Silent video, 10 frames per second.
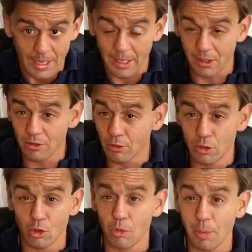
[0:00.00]
And
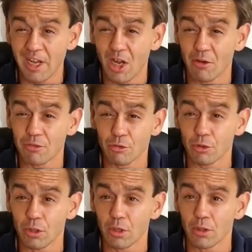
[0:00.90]
you know, the payoffs
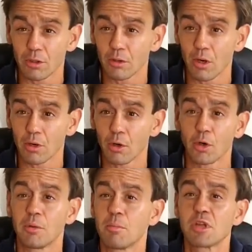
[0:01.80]
are, are,
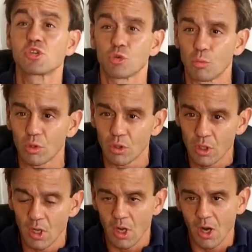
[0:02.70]
are immeasurable.
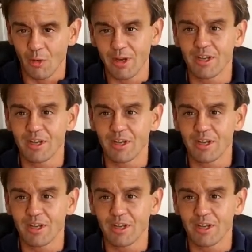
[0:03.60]
All